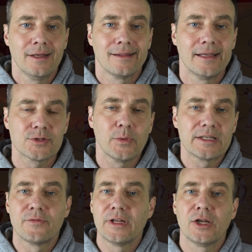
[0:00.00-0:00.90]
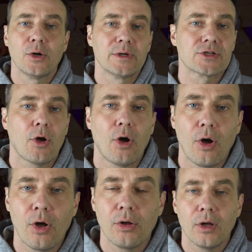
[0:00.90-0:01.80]
This week's video is
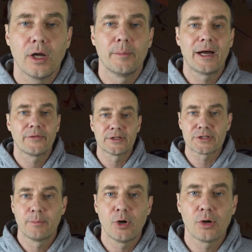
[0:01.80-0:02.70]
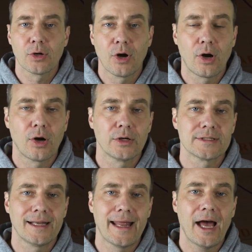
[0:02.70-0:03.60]
all about the small
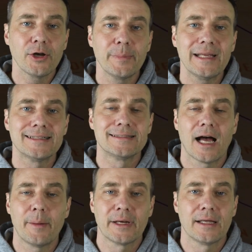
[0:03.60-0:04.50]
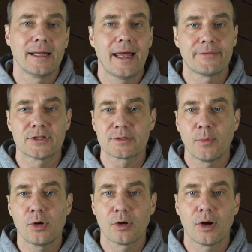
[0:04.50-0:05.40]
guards and how to be dominant at the
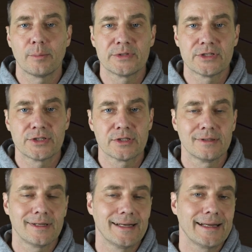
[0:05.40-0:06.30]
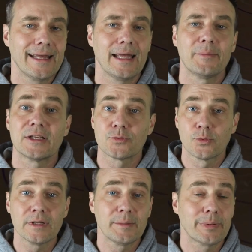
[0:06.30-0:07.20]
small guard position in a game that's
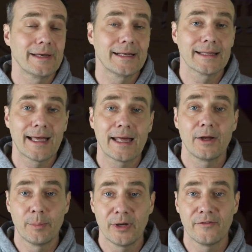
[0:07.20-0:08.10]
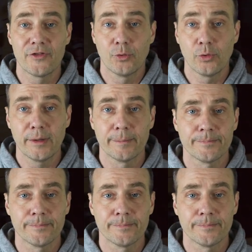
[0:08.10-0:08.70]
really played a lot above the rim.